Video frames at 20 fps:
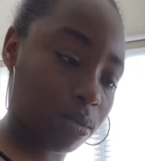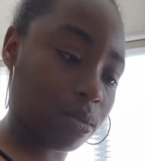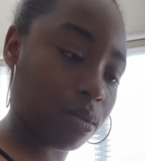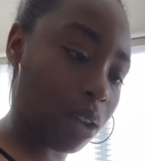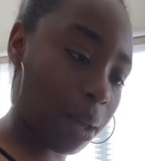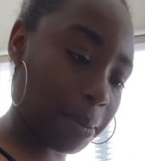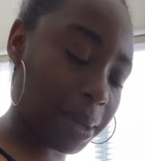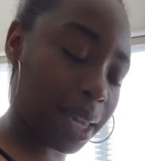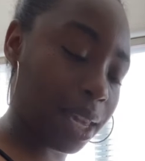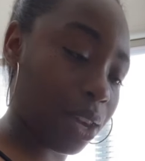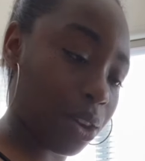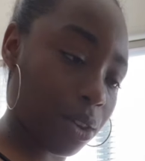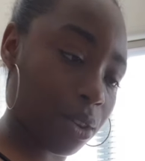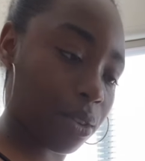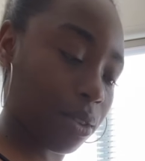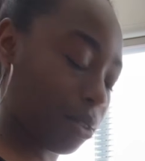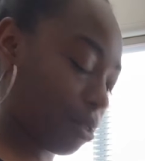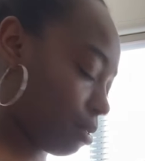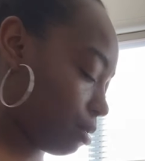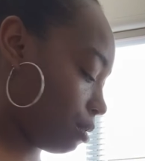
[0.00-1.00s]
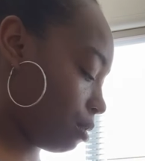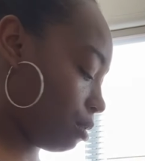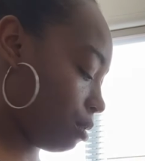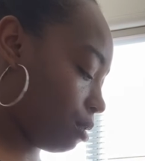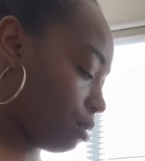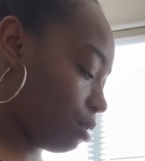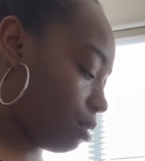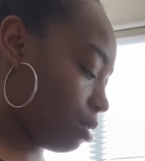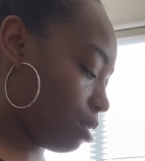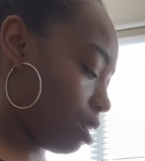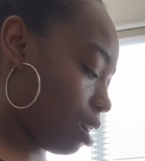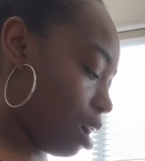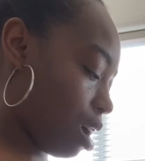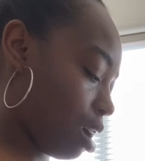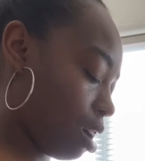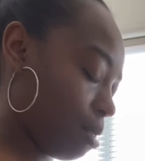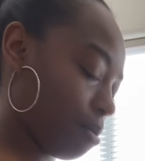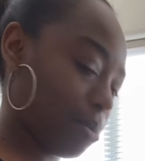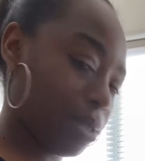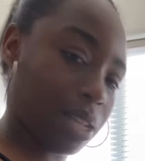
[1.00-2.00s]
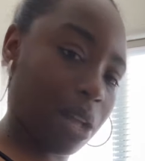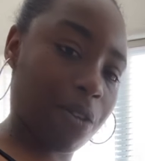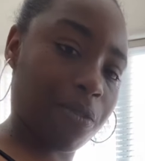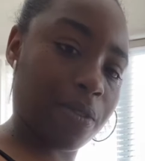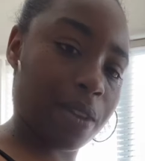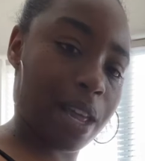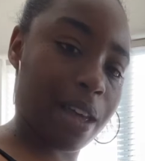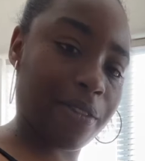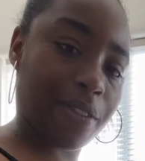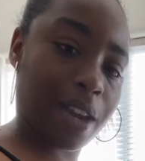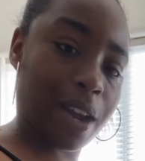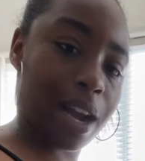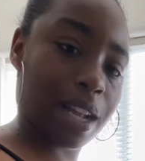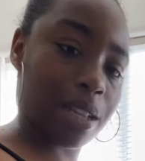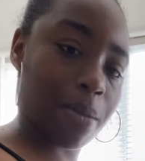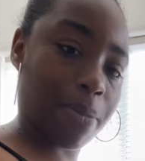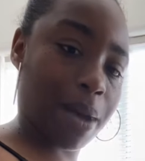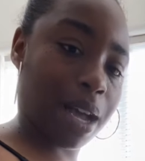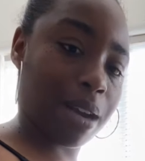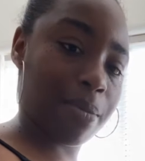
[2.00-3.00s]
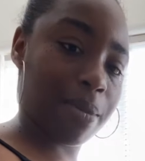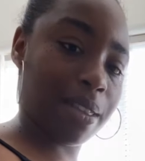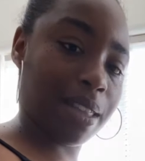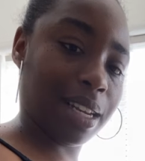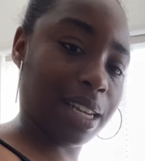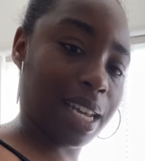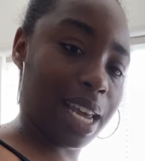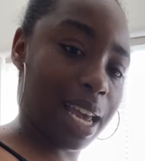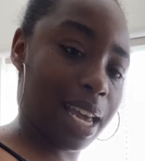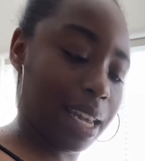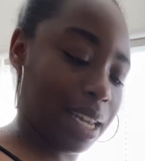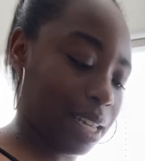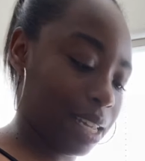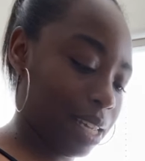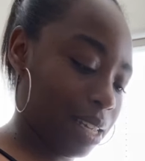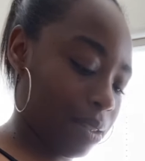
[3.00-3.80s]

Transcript: I'm here. Um, self-love here at the bottom of the deck.